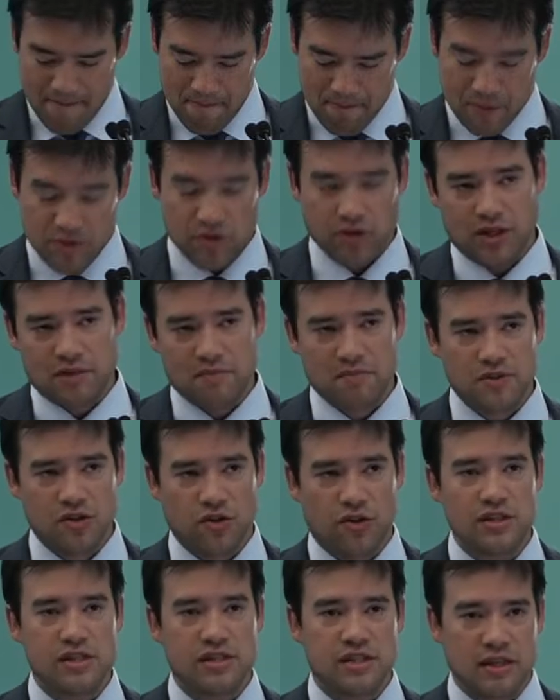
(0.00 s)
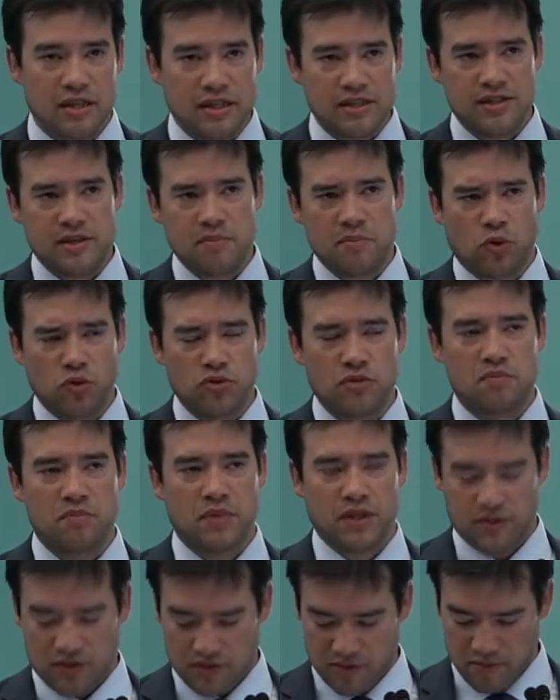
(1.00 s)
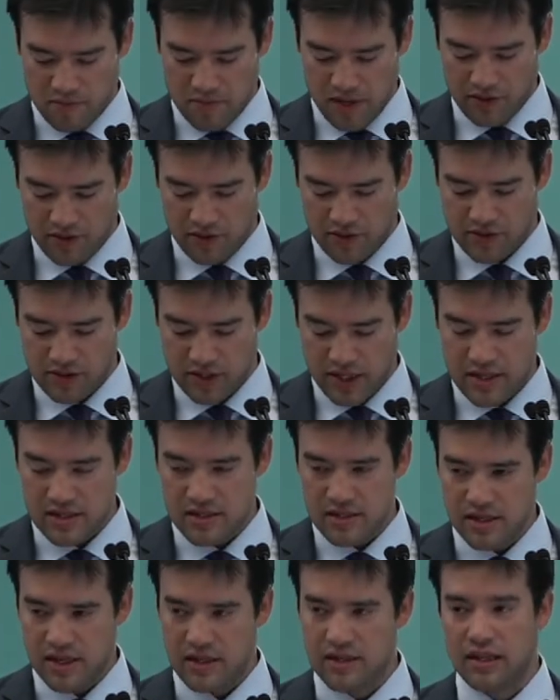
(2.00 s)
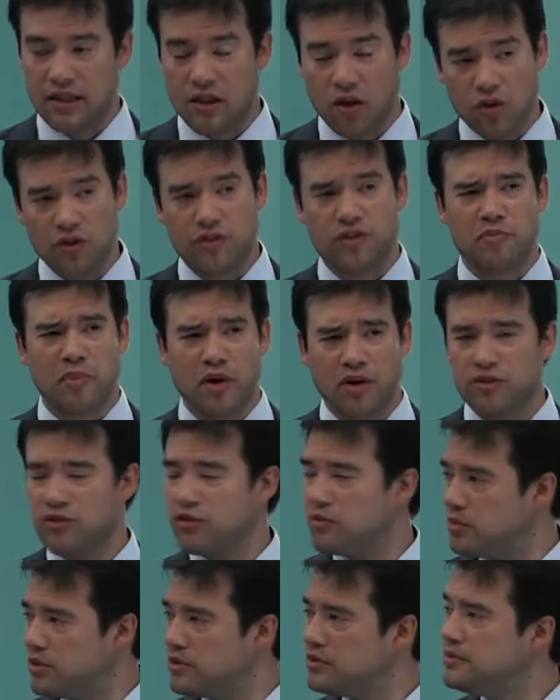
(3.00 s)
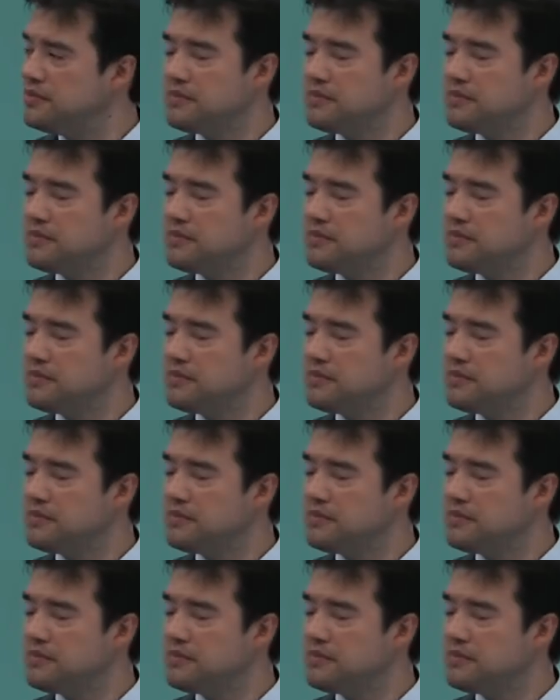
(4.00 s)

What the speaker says: So it's an important piece of the puzzle, and a lot is possible.